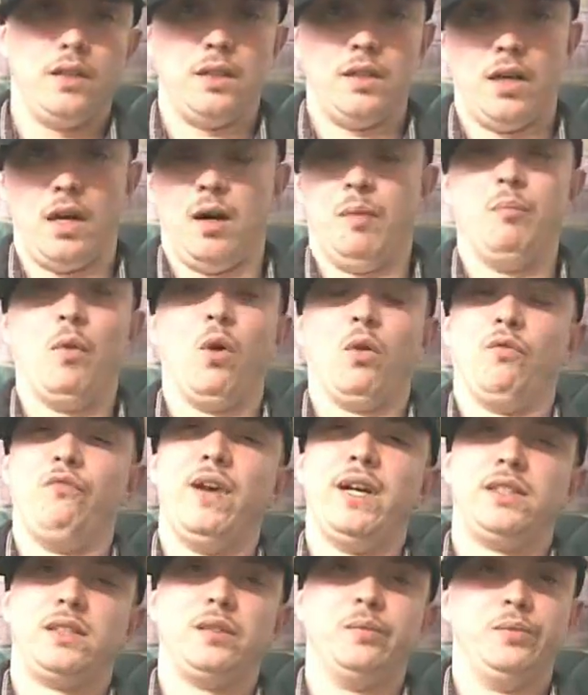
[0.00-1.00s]

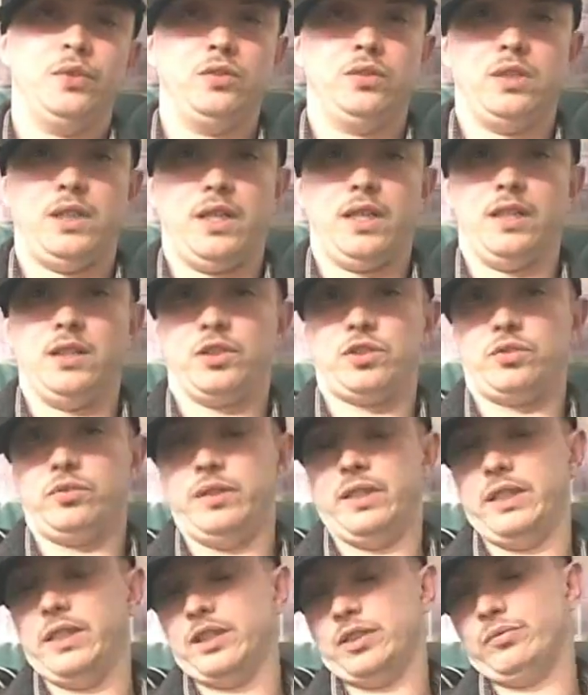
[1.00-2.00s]
motivates the music
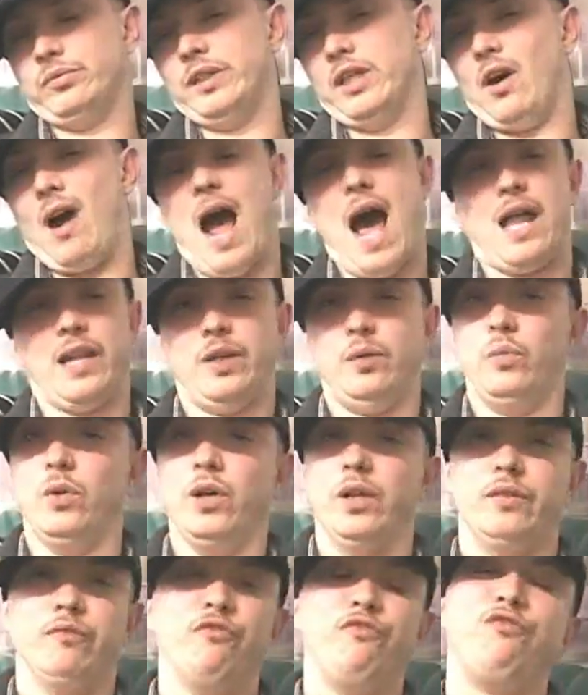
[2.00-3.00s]
industry, and it's real
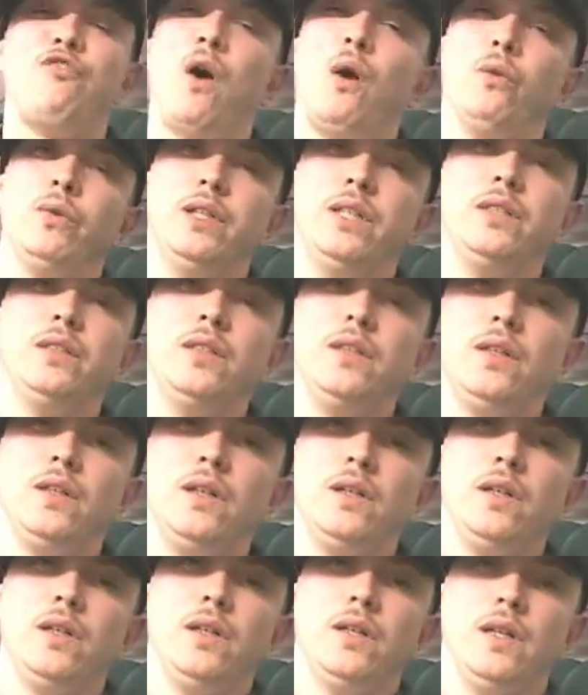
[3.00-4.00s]
Hollywood and phony
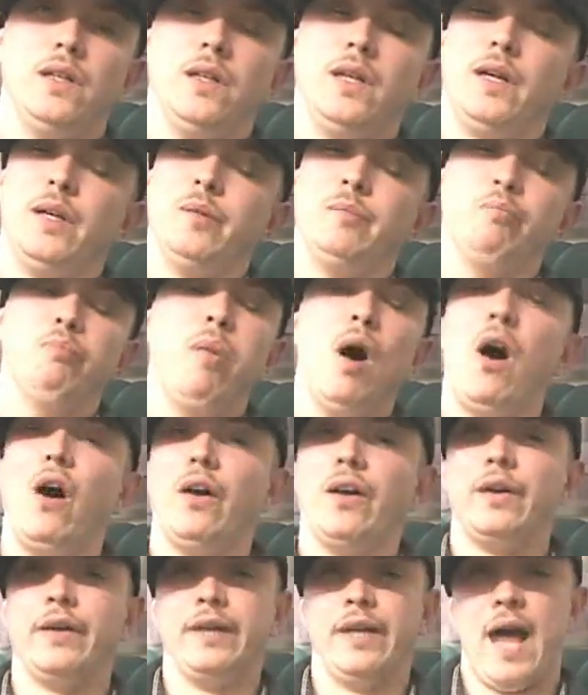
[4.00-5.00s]
and
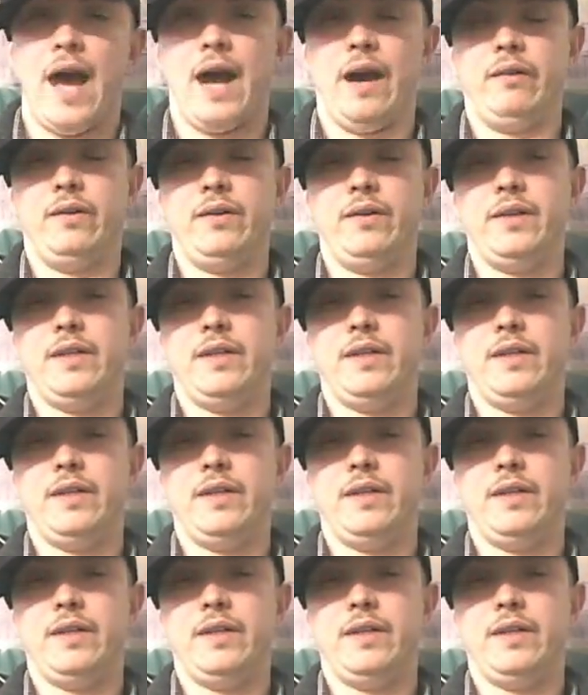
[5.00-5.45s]
bunk now.